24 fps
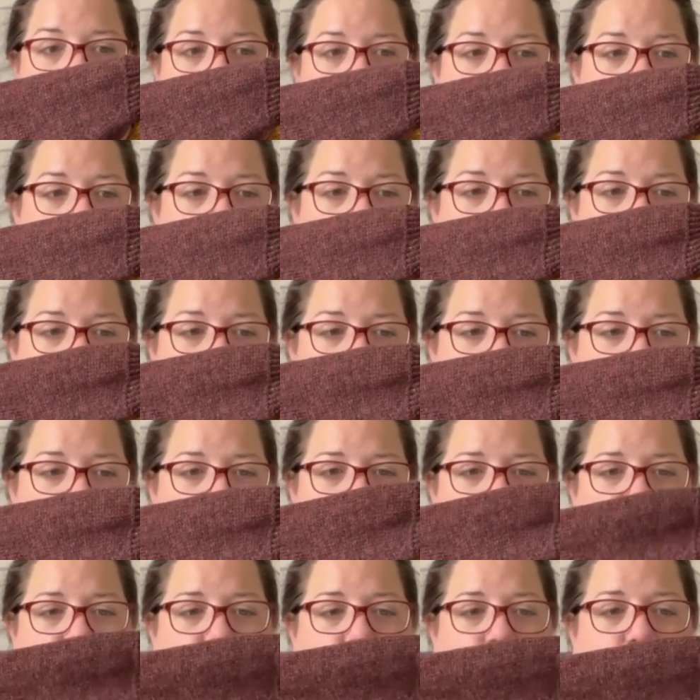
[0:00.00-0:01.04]
cuff on the
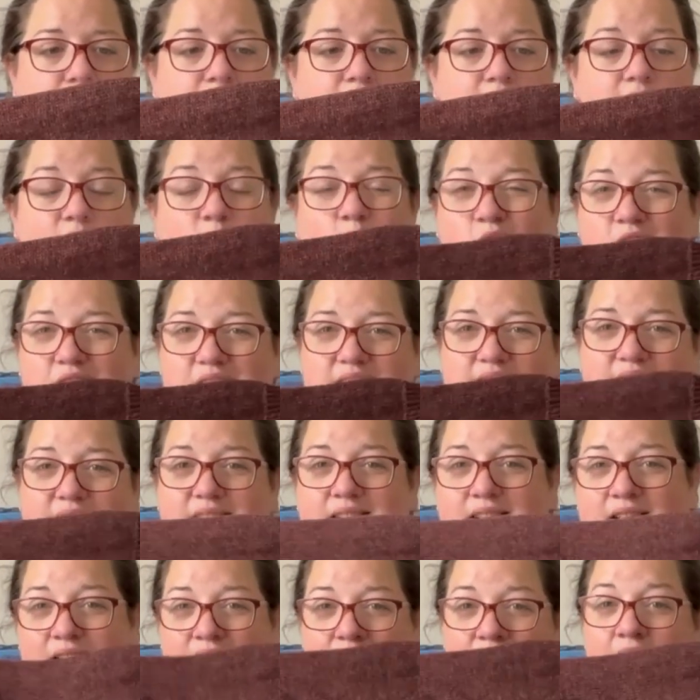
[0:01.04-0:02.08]
sleeve because I wanted
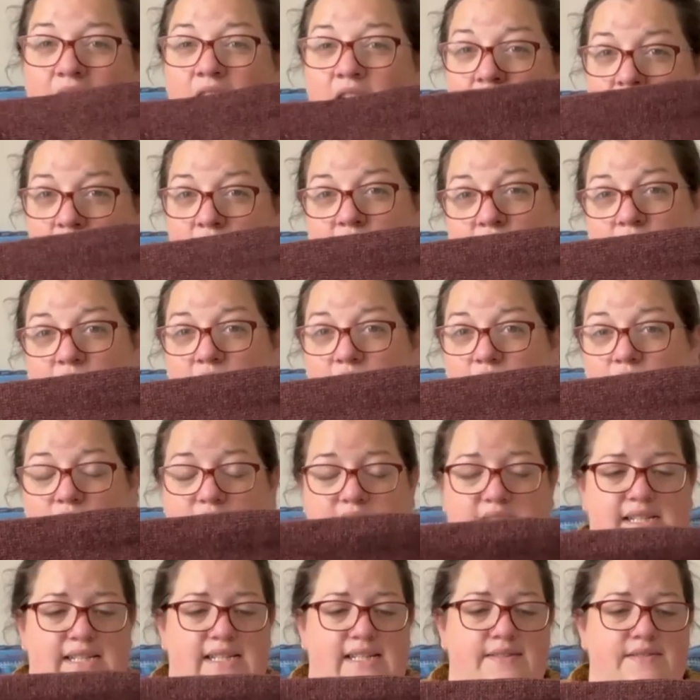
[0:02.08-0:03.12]
longer
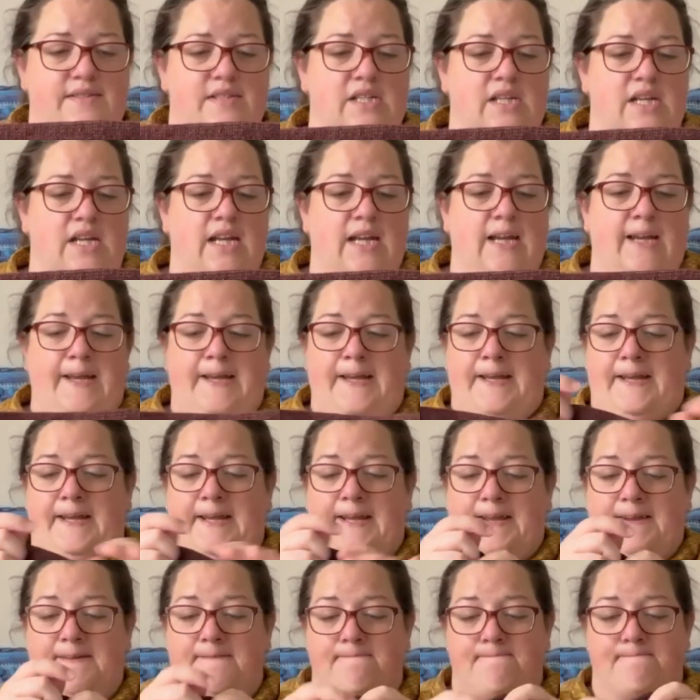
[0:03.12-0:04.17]
sleeves.
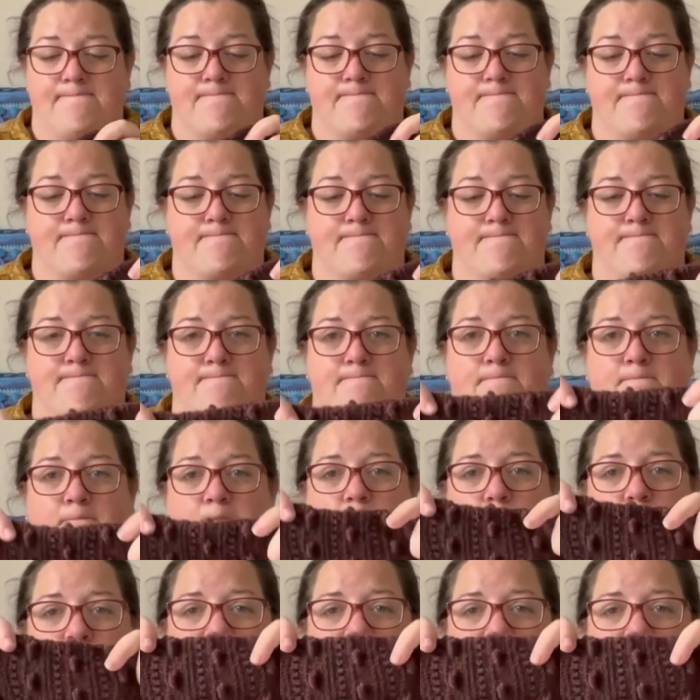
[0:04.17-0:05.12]
Then we